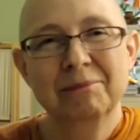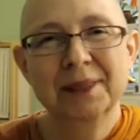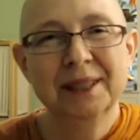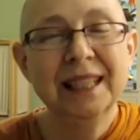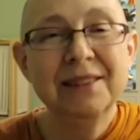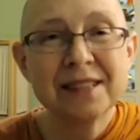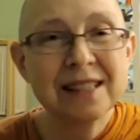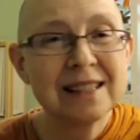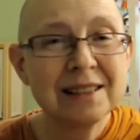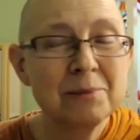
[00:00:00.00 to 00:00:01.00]
belief
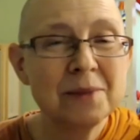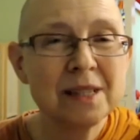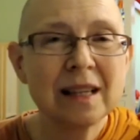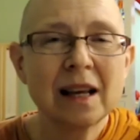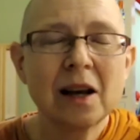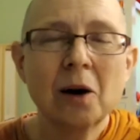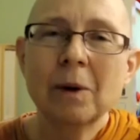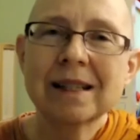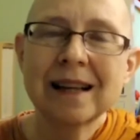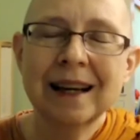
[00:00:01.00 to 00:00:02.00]
systems.
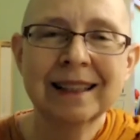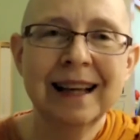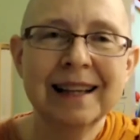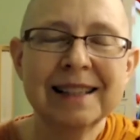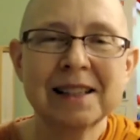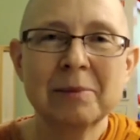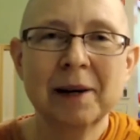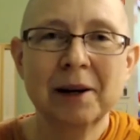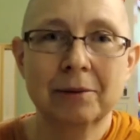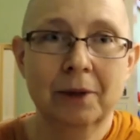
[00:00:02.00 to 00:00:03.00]
What's unenlightened
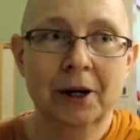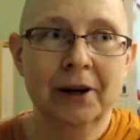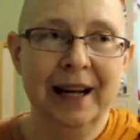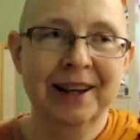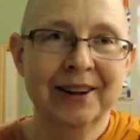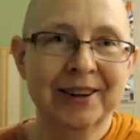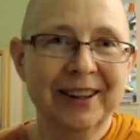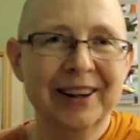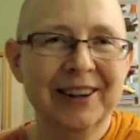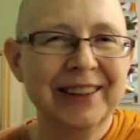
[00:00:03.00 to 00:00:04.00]
about our
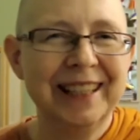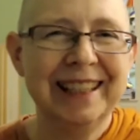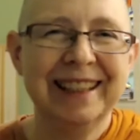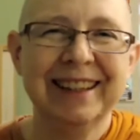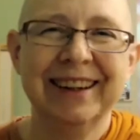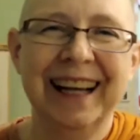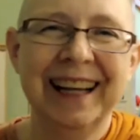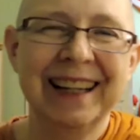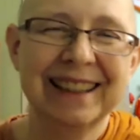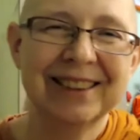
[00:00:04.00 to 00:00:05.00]
anger, our greed, our
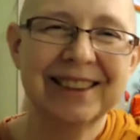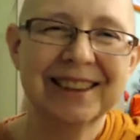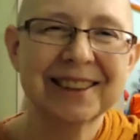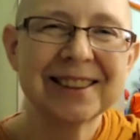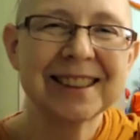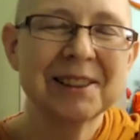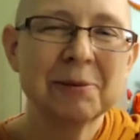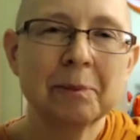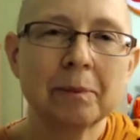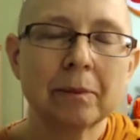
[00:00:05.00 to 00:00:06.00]
hate, our
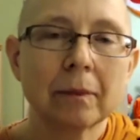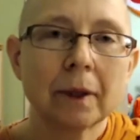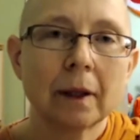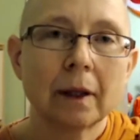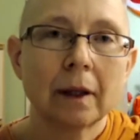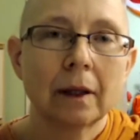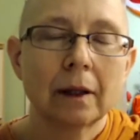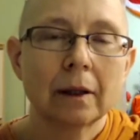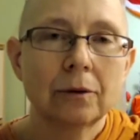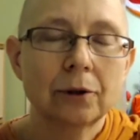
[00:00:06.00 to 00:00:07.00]
delusion,
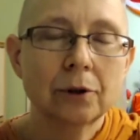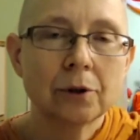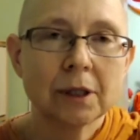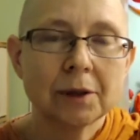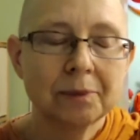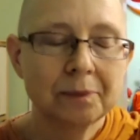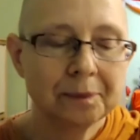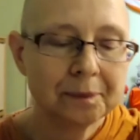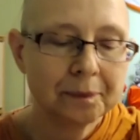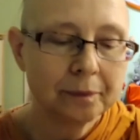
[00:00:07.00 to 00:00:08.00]
confusion?
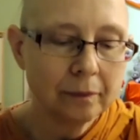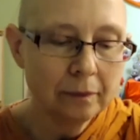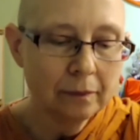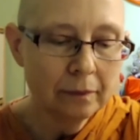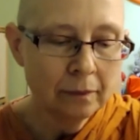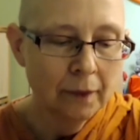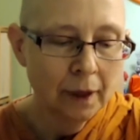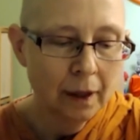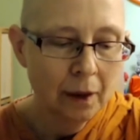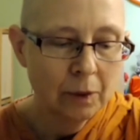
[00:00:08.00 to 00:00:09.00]

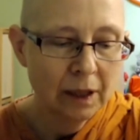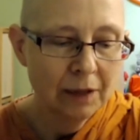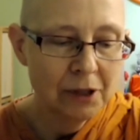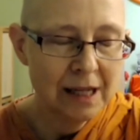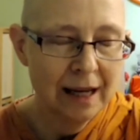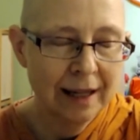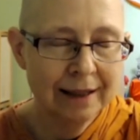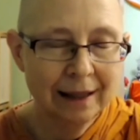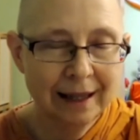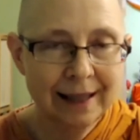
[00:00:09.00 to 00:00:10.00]
Whatever is
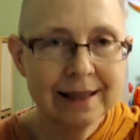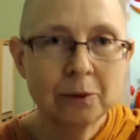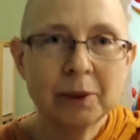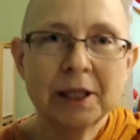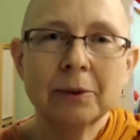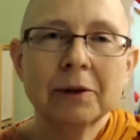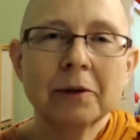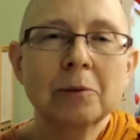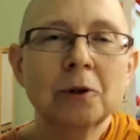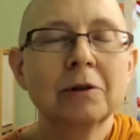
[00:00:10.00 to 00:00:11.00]
unenlightened, we
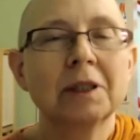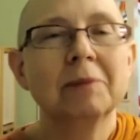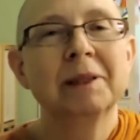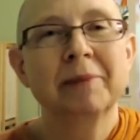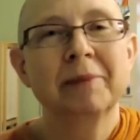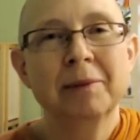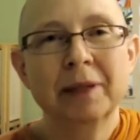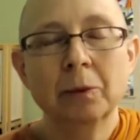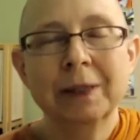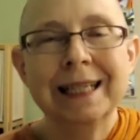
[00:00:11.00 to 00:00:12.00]
remove it bit by
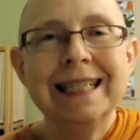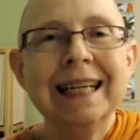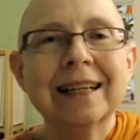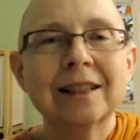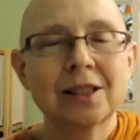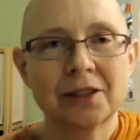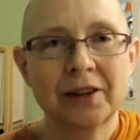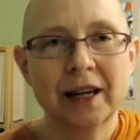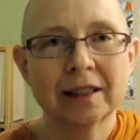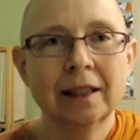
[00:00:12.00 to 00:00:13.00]
bit. We
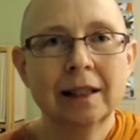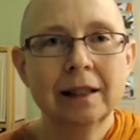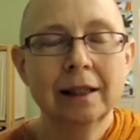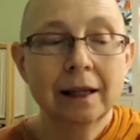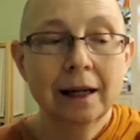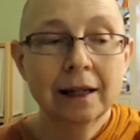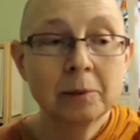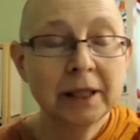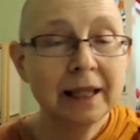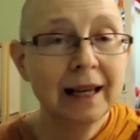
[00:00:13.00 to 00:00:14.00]
deconstruct. And the
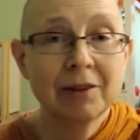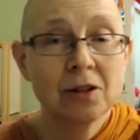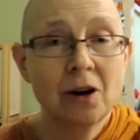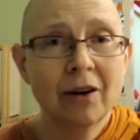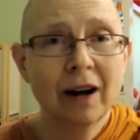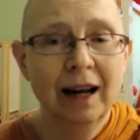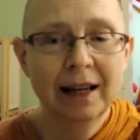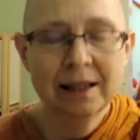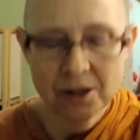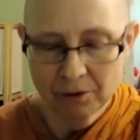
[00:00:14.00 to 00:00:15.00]
Buddha gave us all
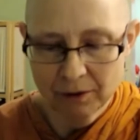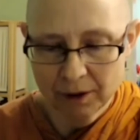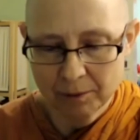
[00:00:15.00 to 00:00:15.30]
kinds of